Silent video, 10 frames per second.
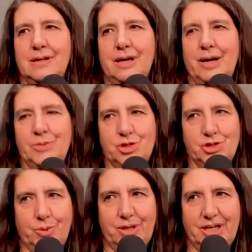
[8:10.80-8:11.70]
I'm not
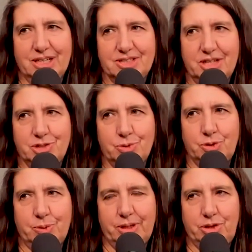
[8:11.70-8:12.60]
sure what an accessory
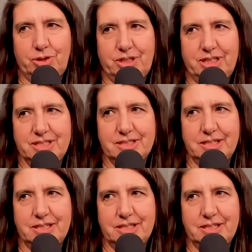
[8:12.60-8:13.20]
dwelling unit is.